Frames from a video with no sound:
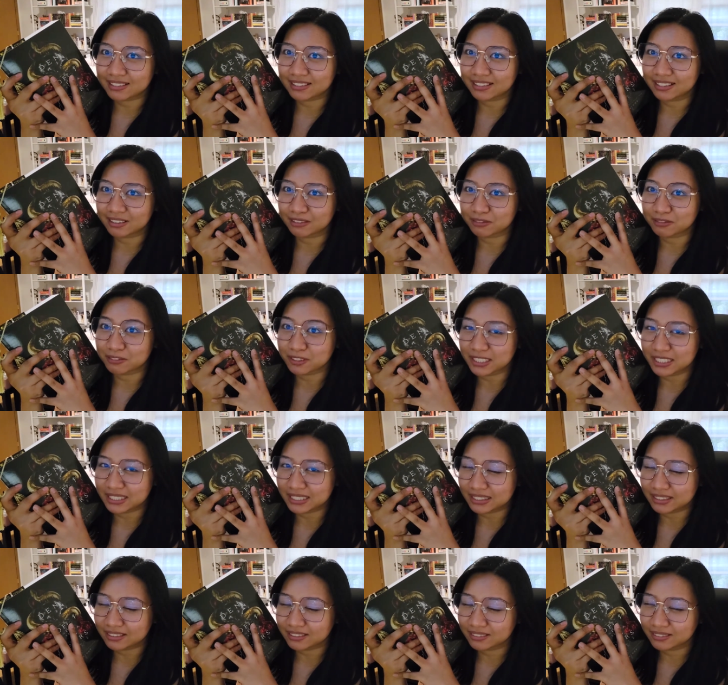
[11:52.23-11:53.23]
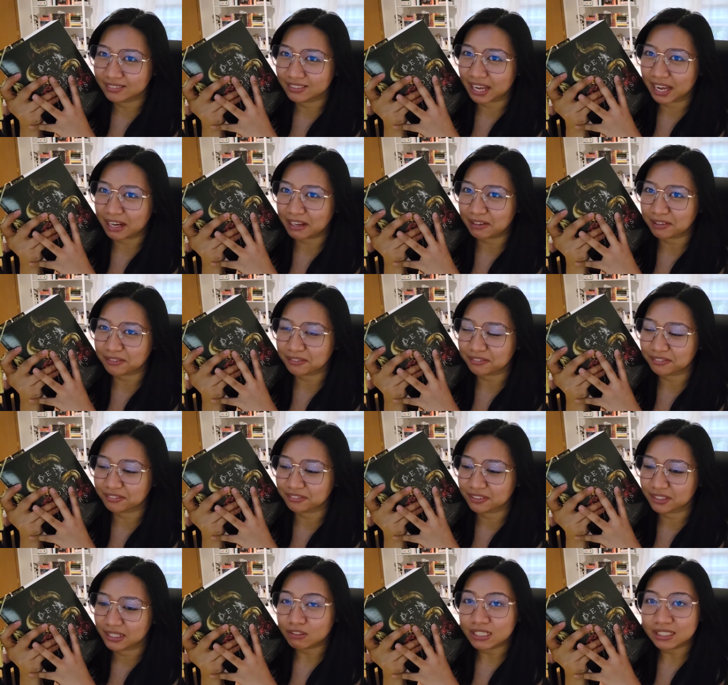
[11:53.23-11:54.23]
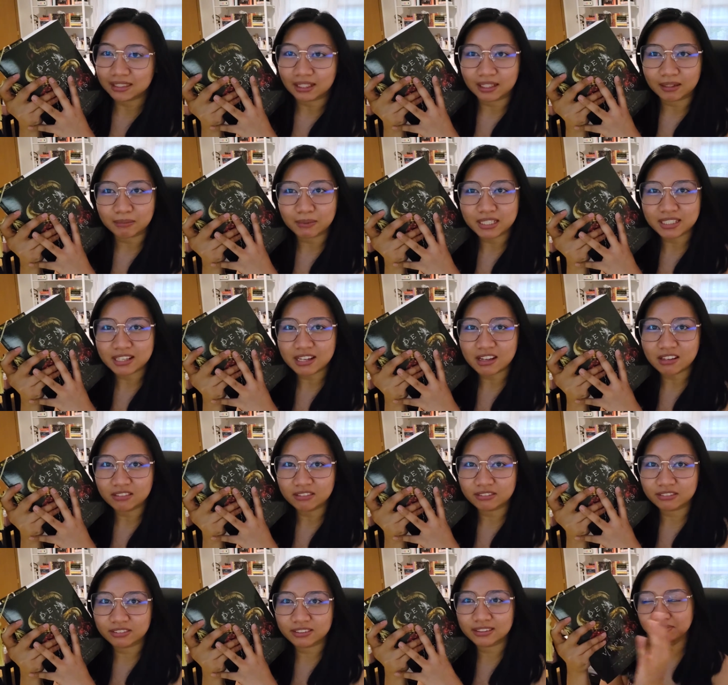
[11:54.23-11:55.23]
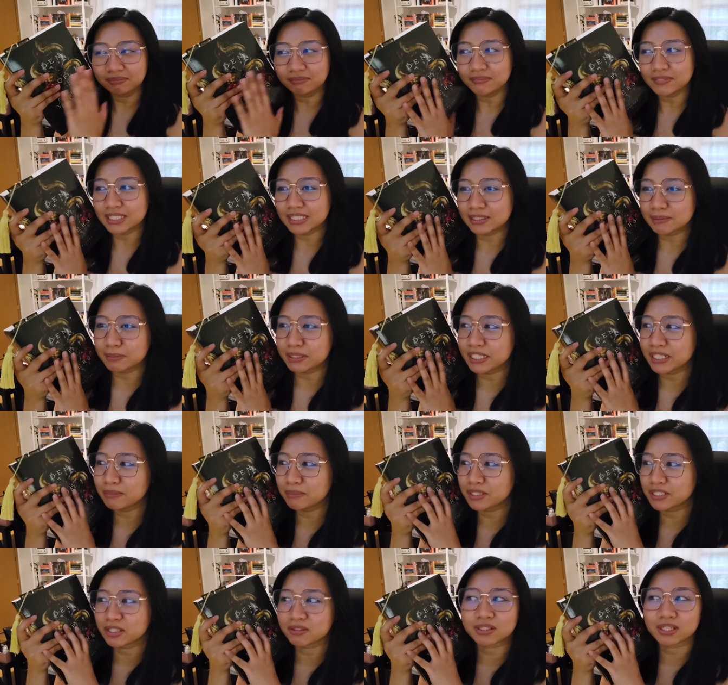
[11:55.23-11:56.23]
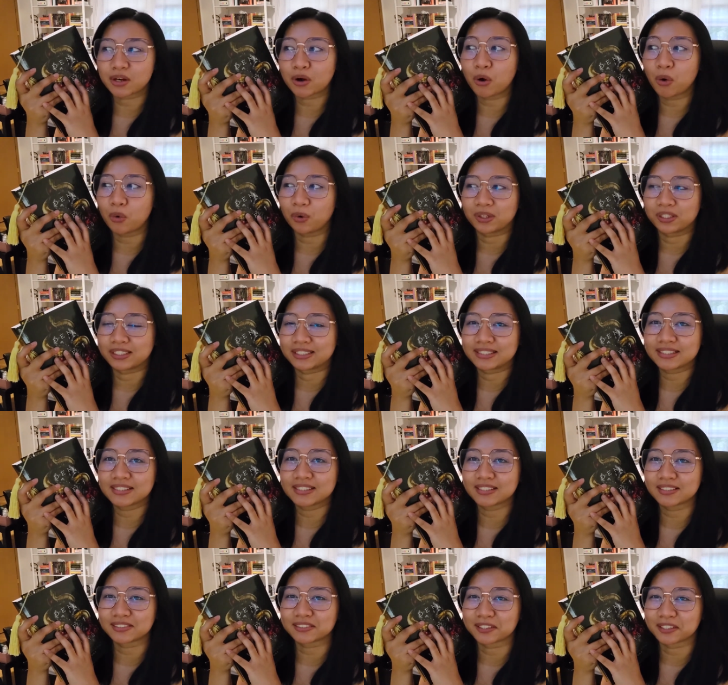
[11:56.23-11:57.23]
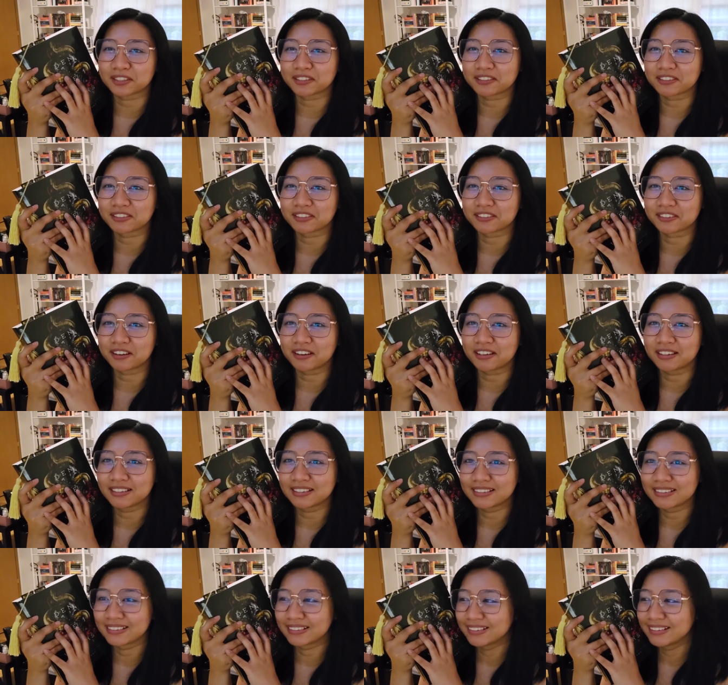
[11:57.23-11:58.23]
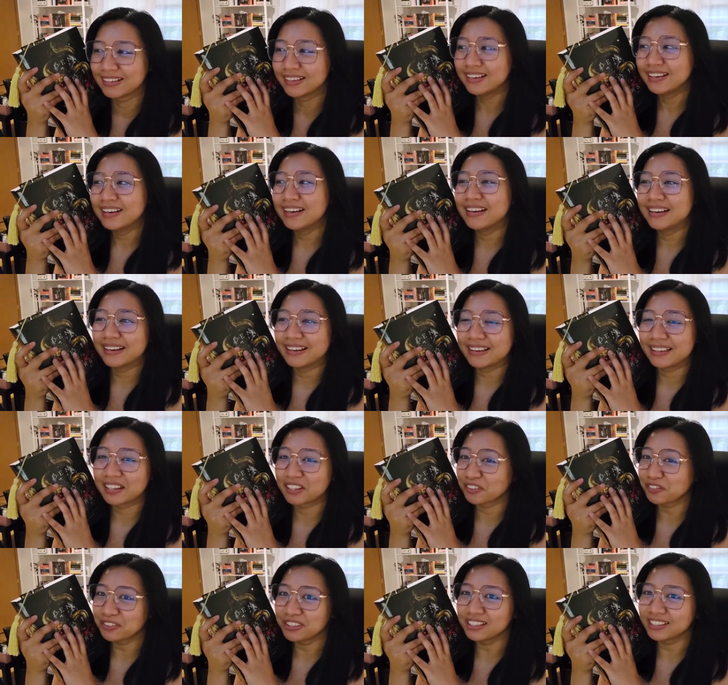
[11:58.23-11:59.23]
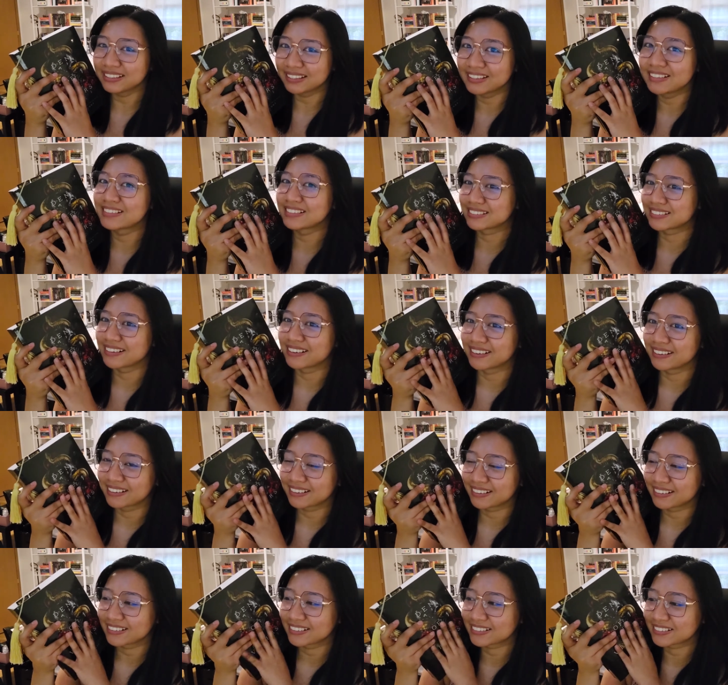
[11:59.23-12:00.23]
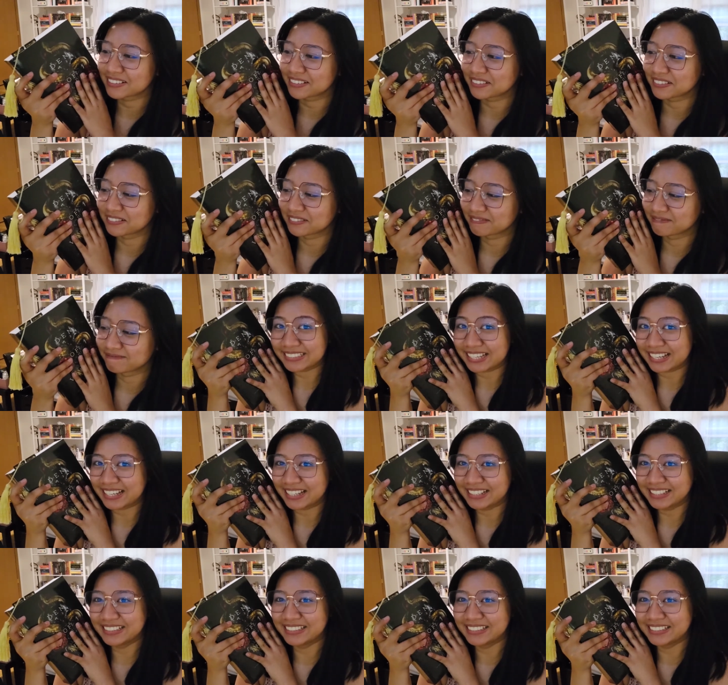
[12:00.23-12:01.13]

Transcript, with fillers: to like really kind of realign myself the beginning because I was like, oh, this is a lot darker than I thought. it really is dark. So yeah.